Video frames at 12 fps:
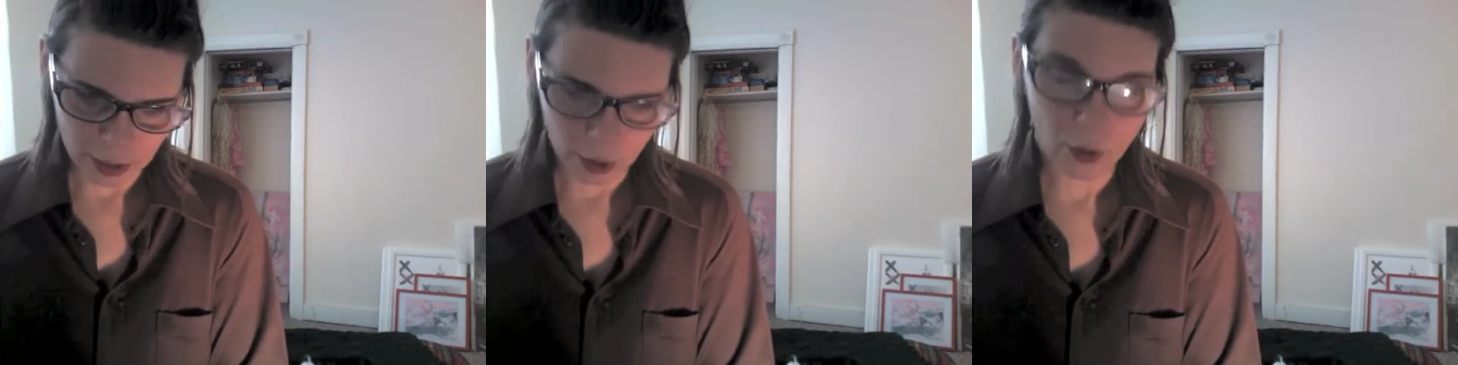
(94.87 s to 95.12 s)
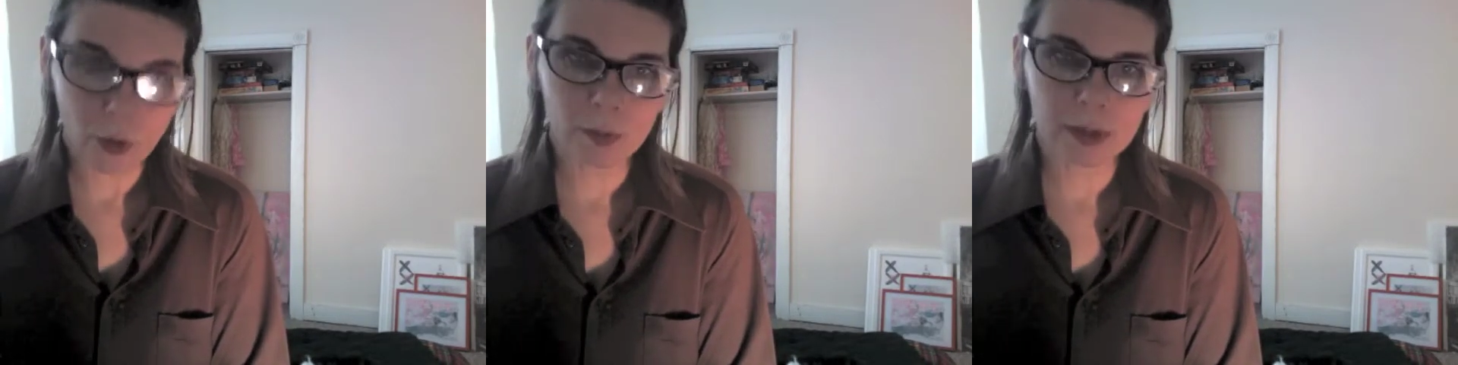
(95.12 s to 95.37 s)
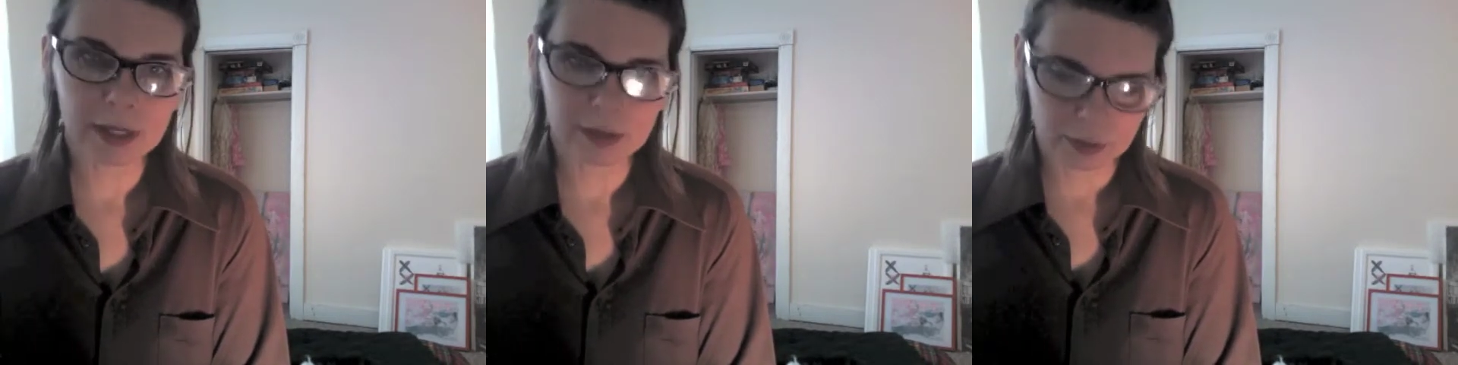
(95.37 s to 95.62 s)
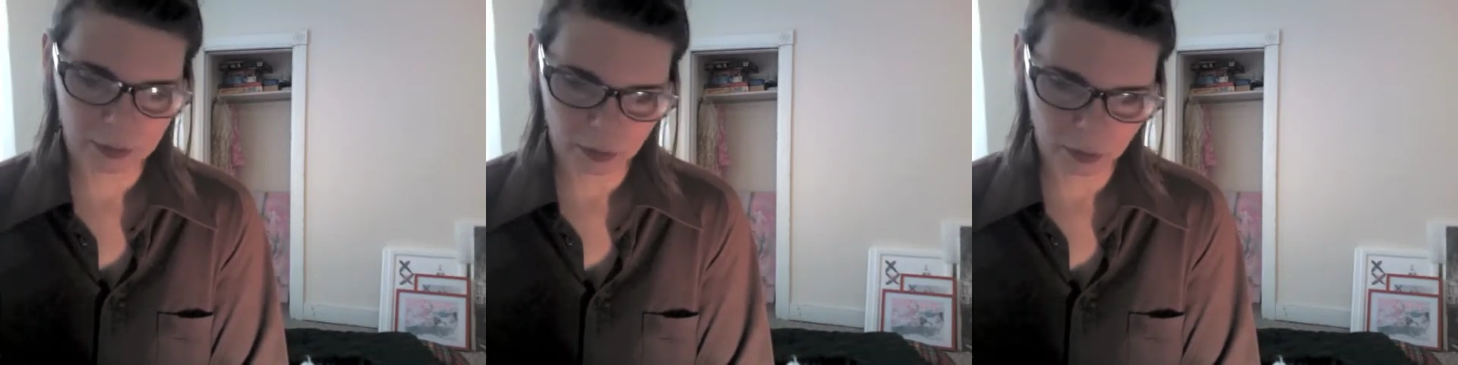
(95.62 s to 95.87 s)
Home
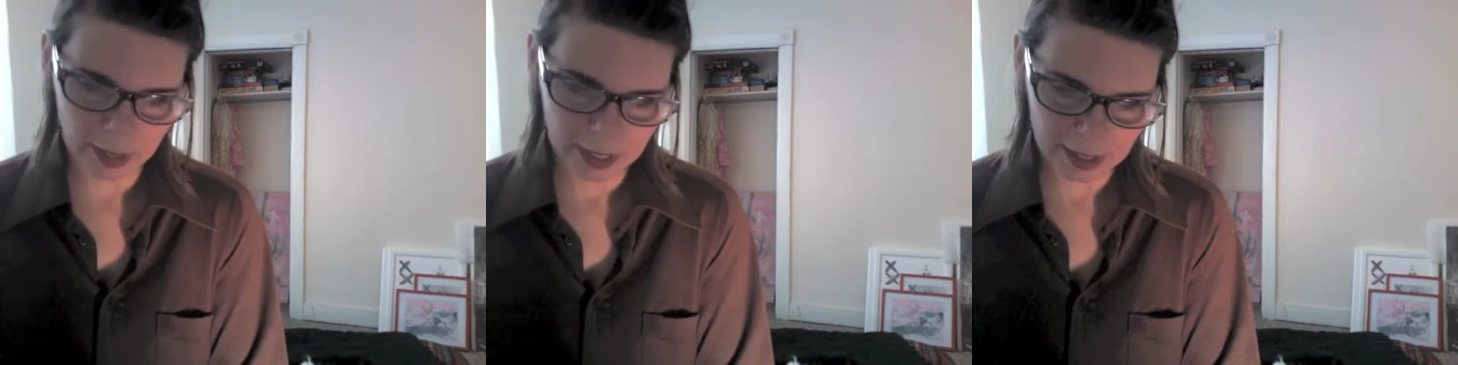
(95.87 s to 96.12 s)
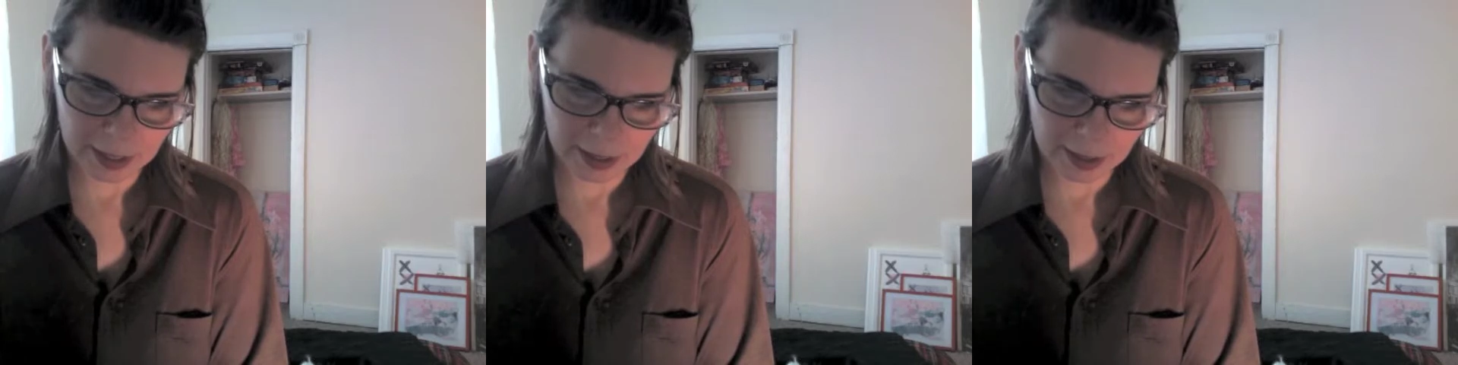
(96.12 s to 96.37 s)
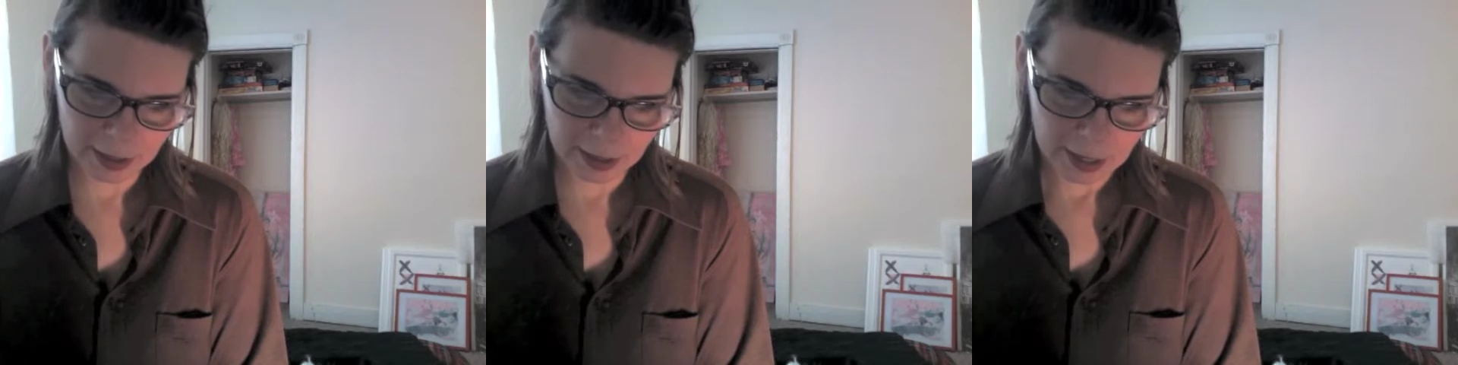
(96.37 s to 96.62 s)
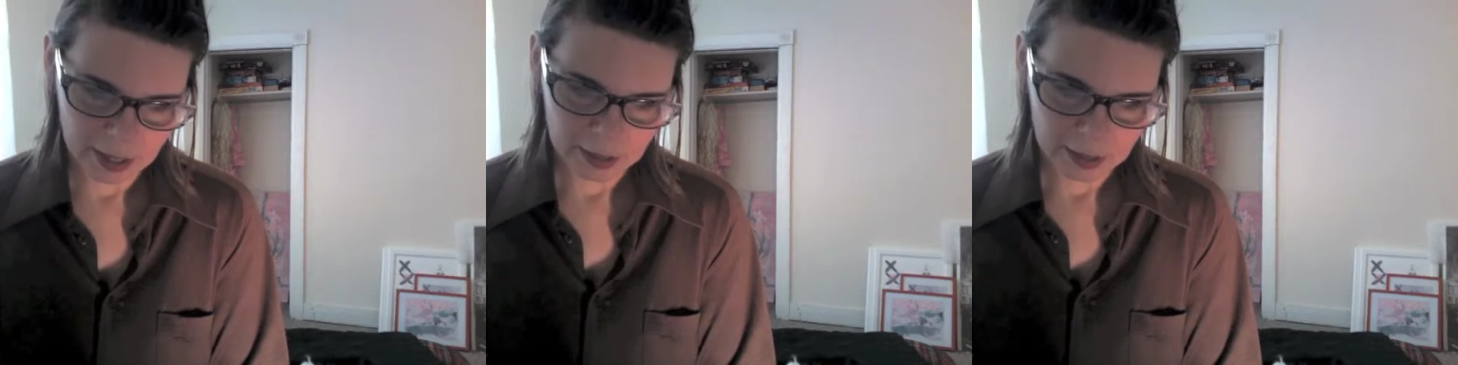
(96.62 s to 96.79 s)
is where